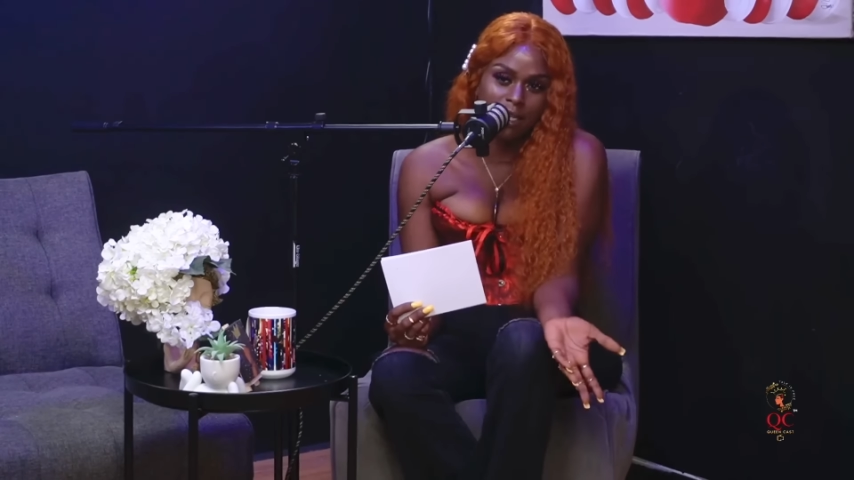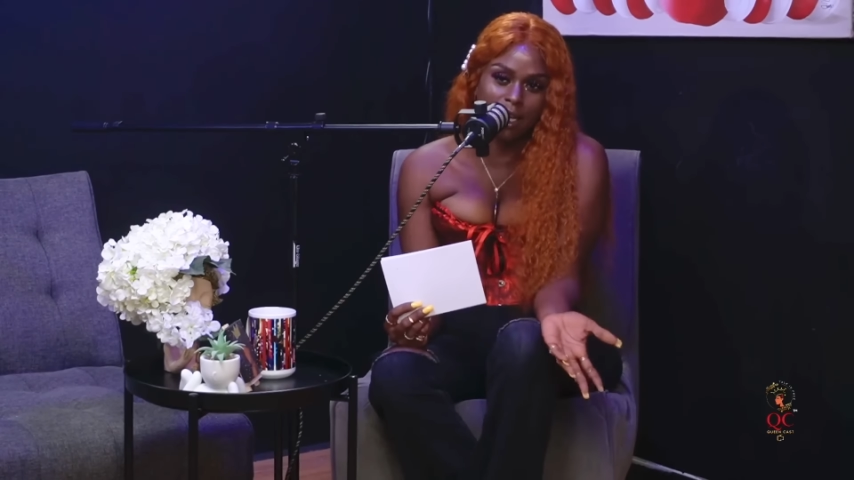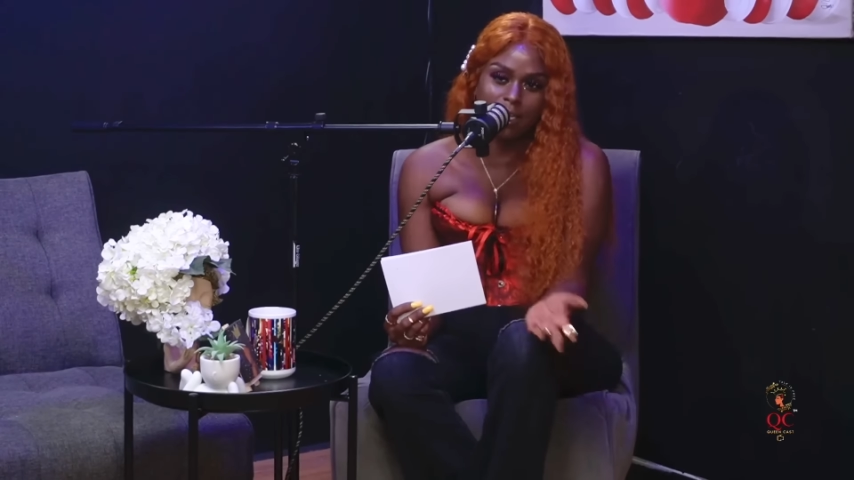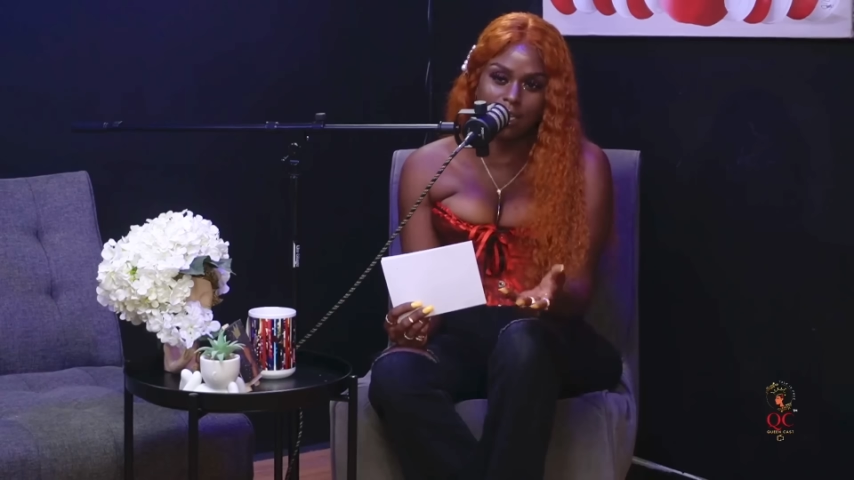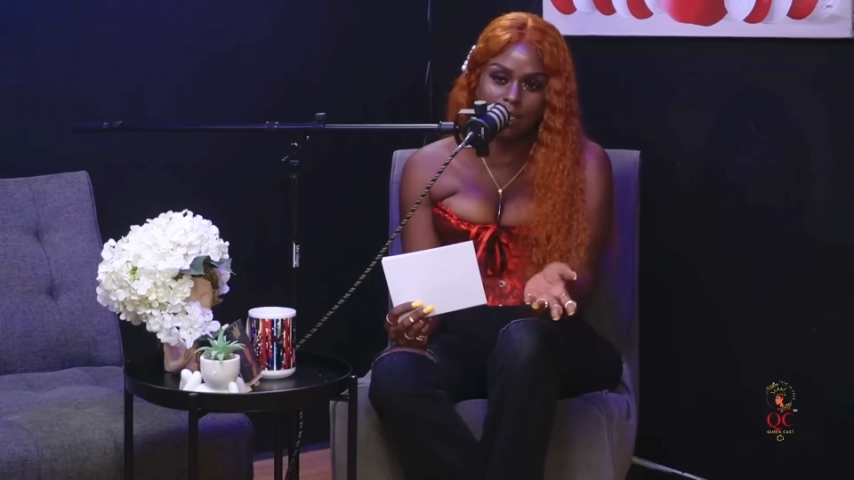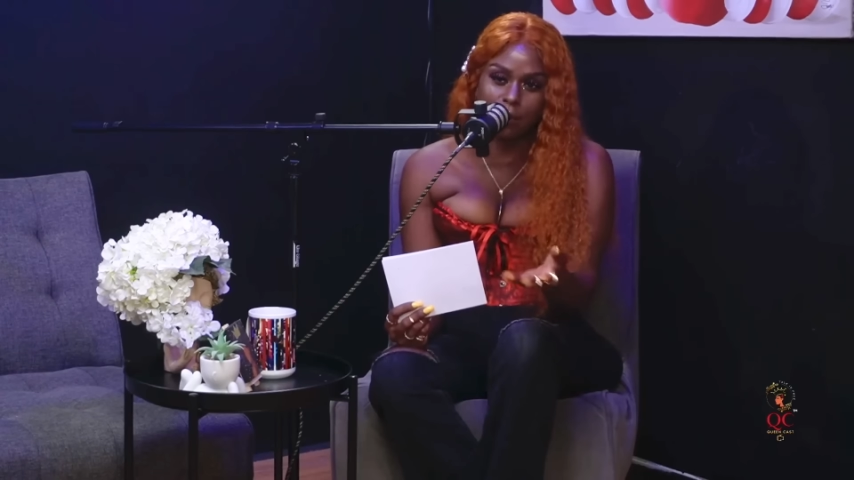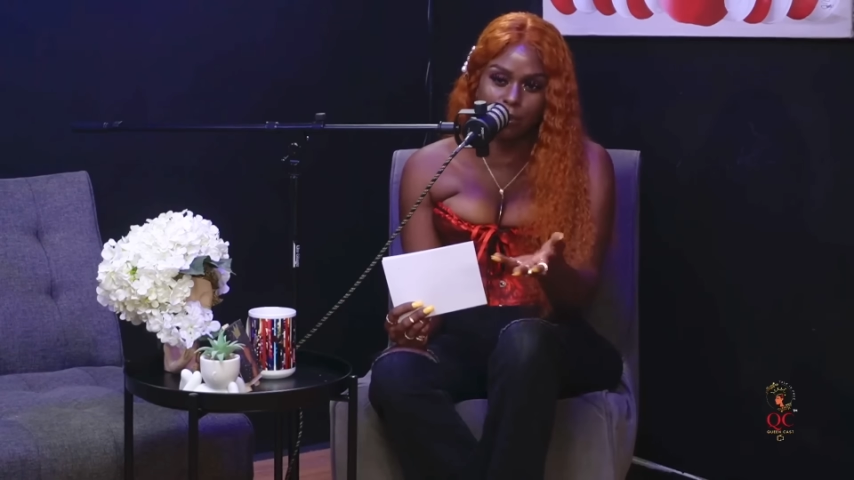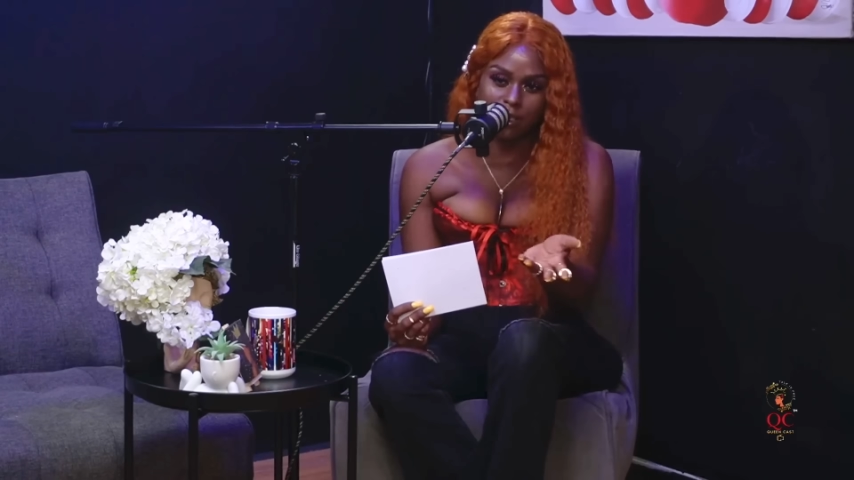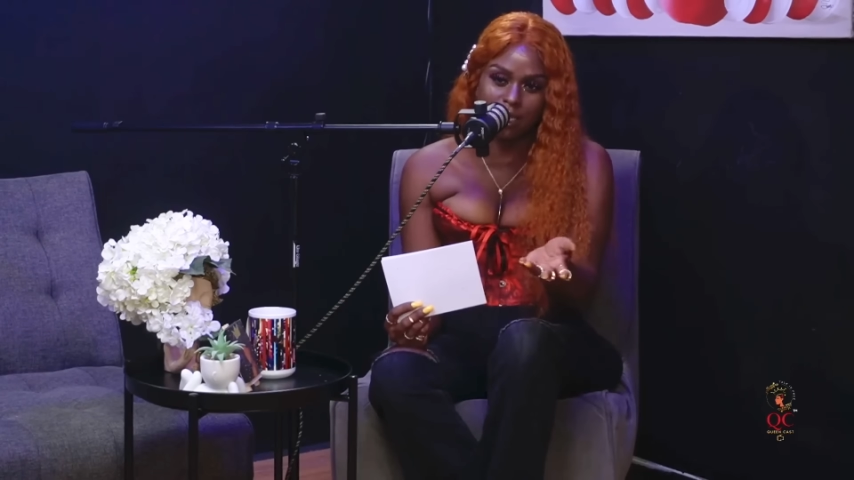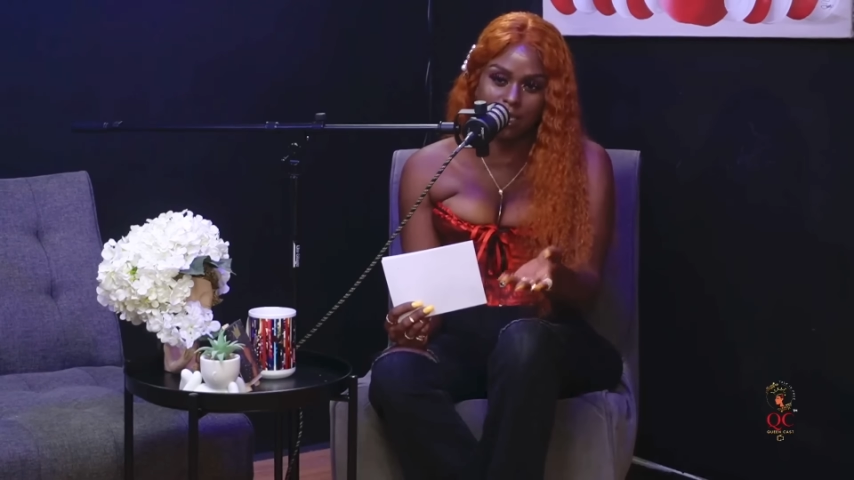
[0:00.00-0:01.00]
like nothing
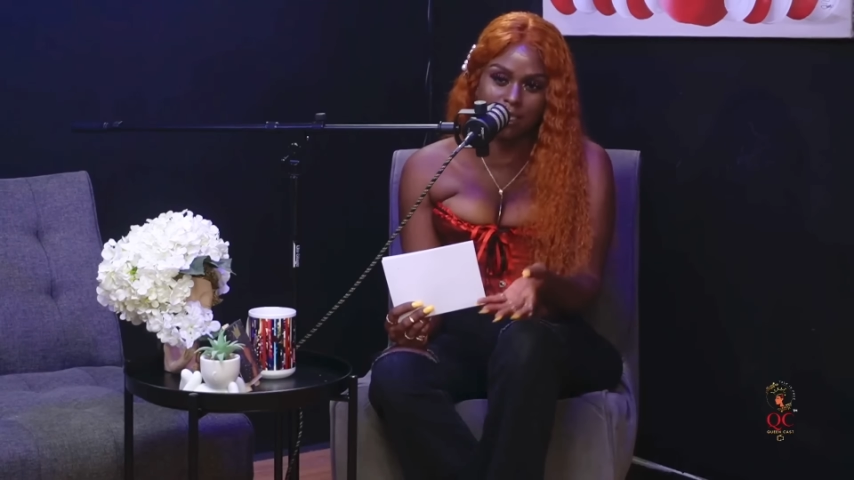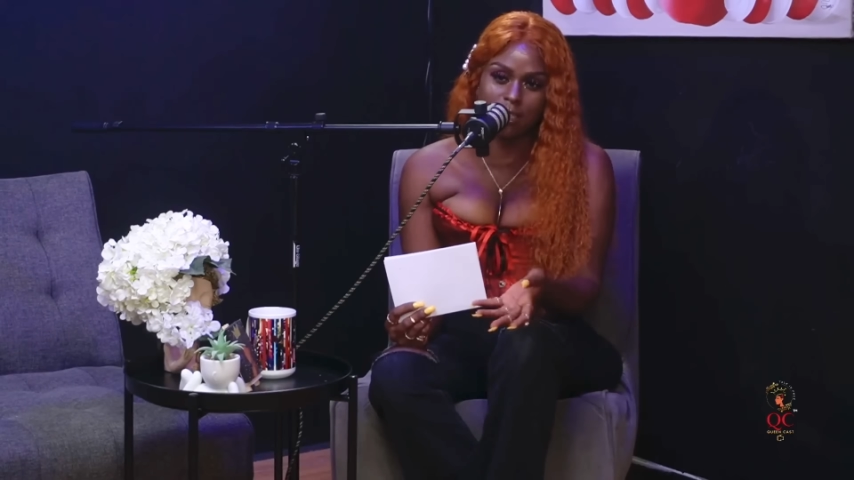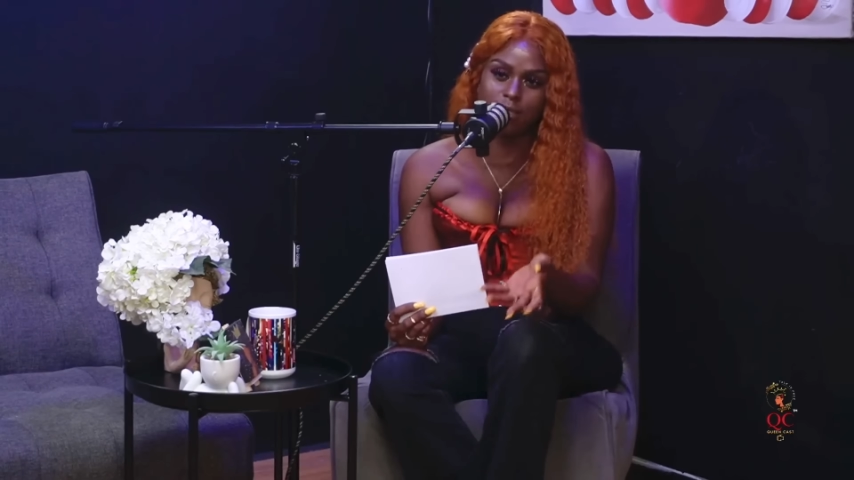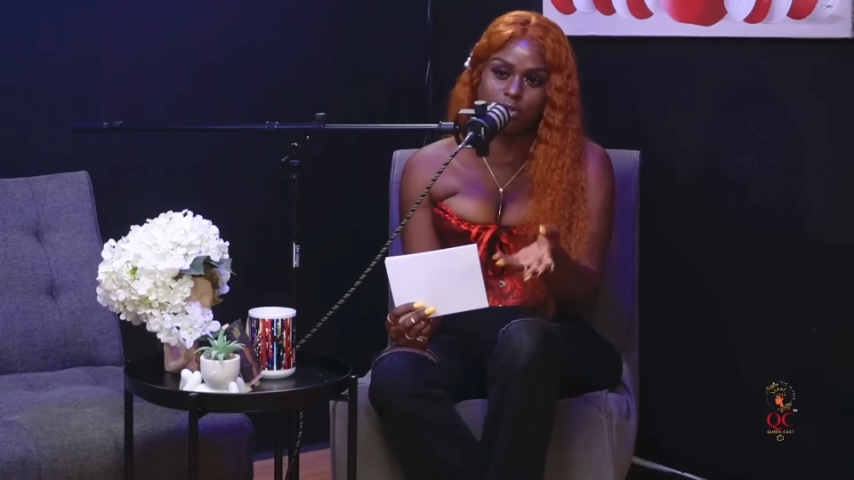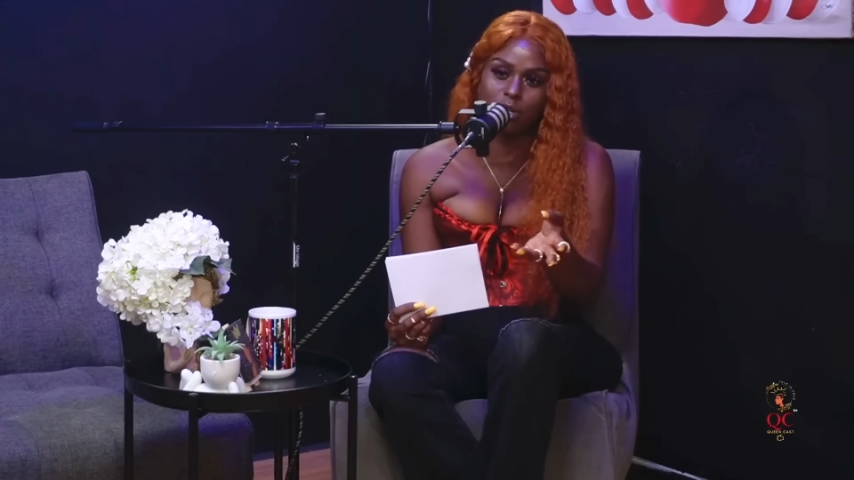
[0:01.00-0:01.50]
productive,